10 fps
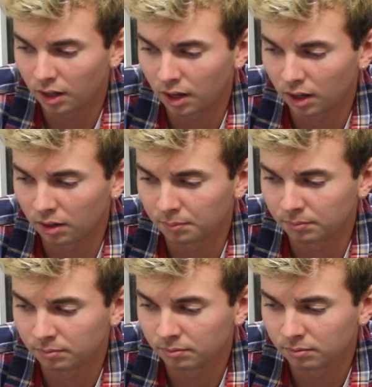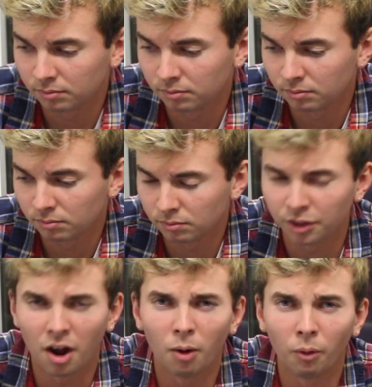
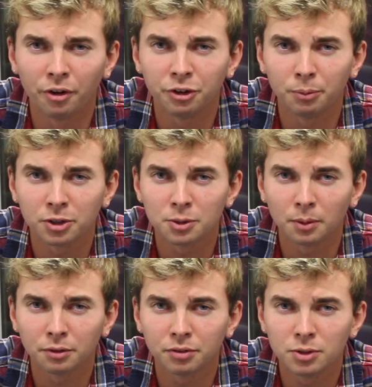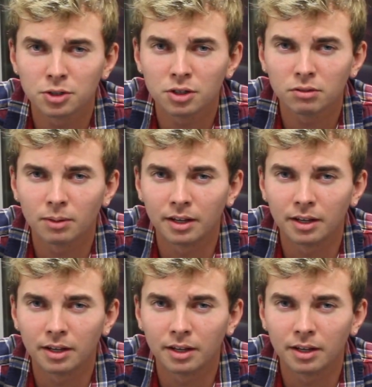To not worry too much about the future